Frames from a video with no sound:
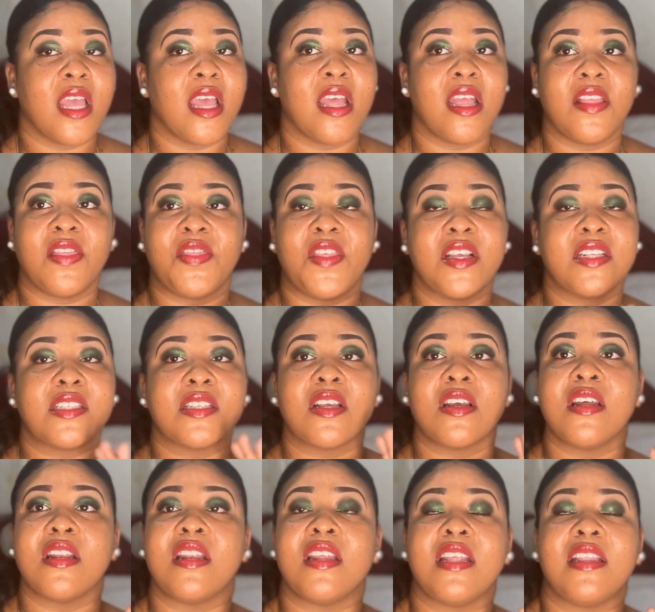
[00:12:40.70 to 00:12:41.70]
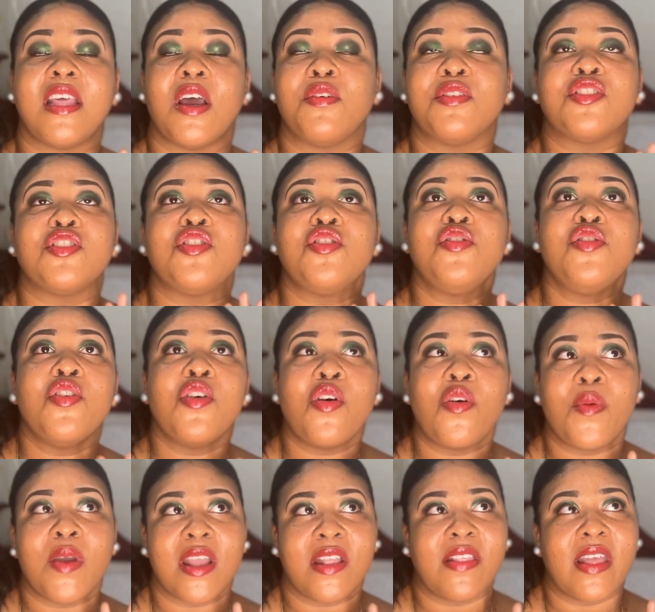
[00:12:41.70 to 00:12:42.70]
this could there was no
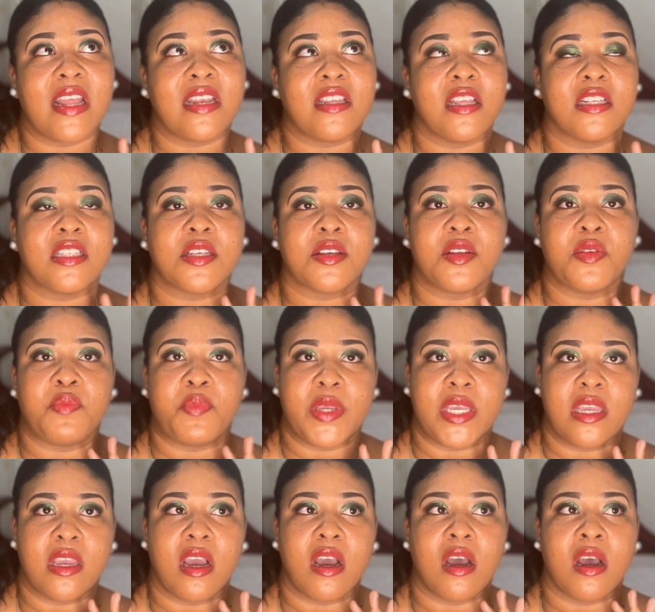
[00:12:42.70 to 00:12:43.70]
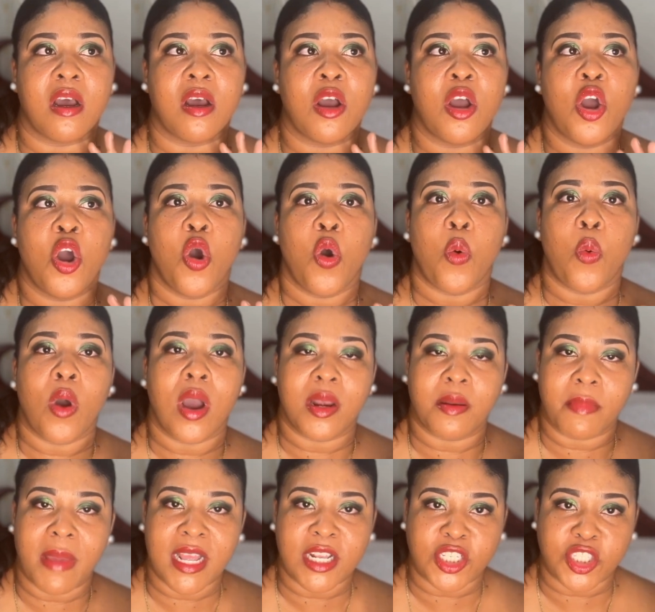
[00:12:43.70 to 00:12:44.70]
way that this could be a
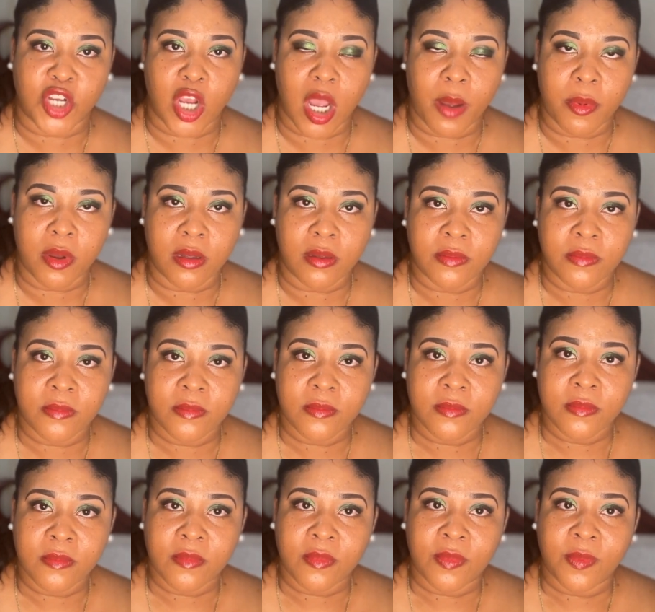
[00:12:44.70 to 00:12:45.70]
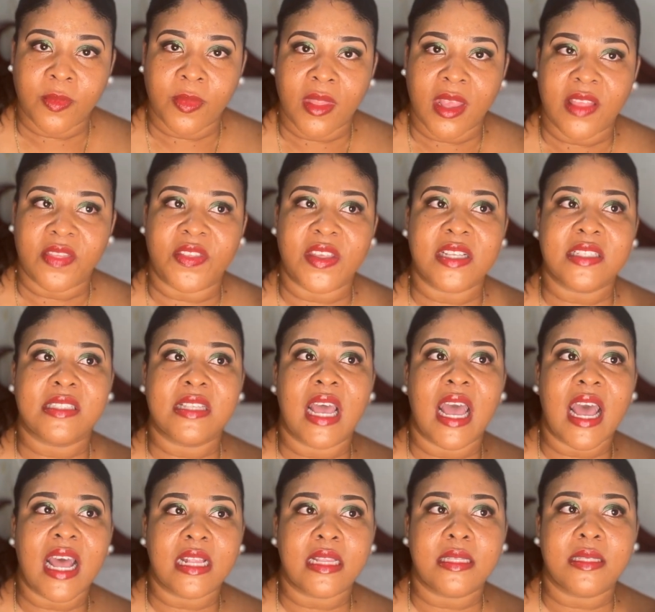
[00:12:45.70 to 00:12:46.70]
one-man job. This
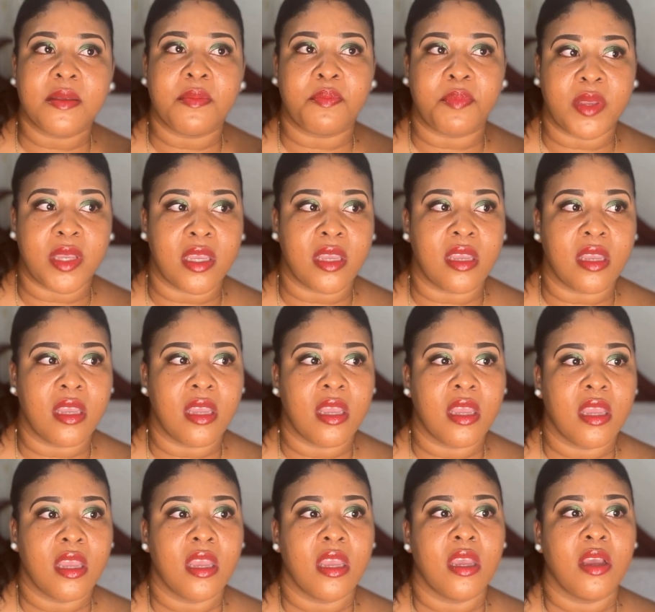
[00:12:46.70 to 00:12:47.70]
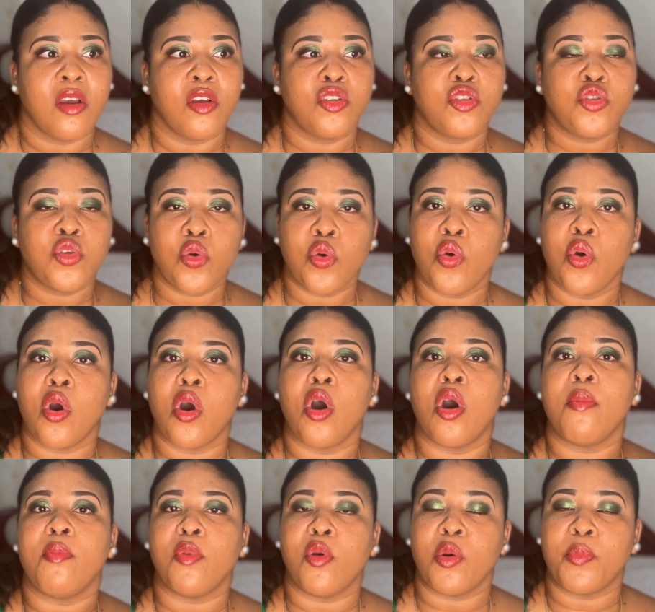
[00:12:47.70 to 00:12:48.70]
had to be two or
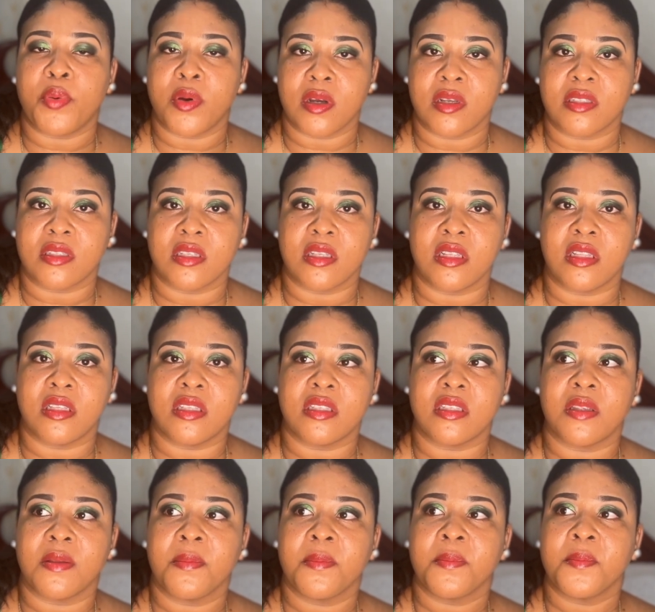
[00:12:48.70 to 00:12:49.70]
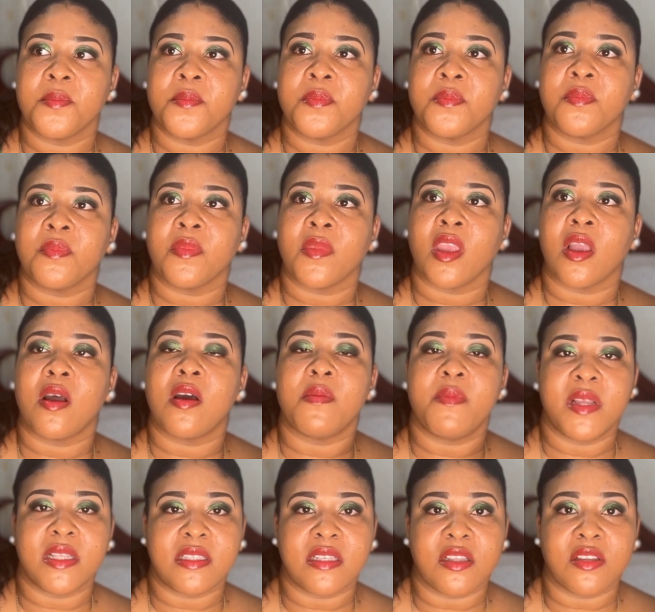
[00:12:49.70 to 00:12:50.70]
more persons
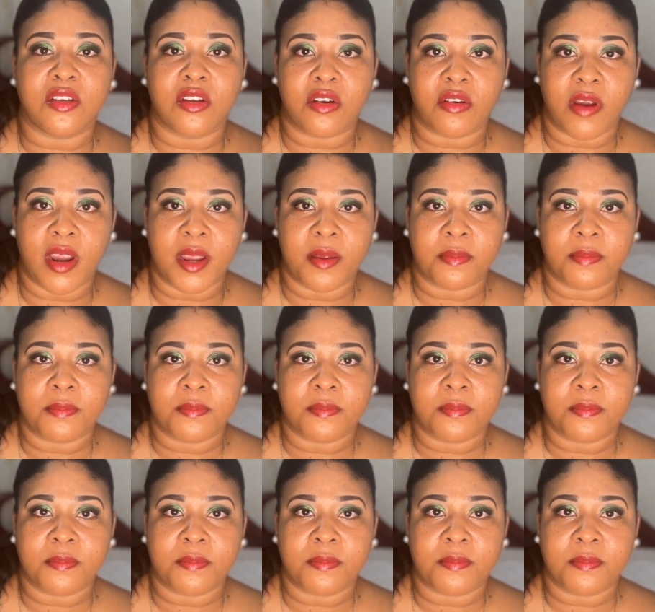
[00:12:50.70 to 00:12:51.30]
committing the crime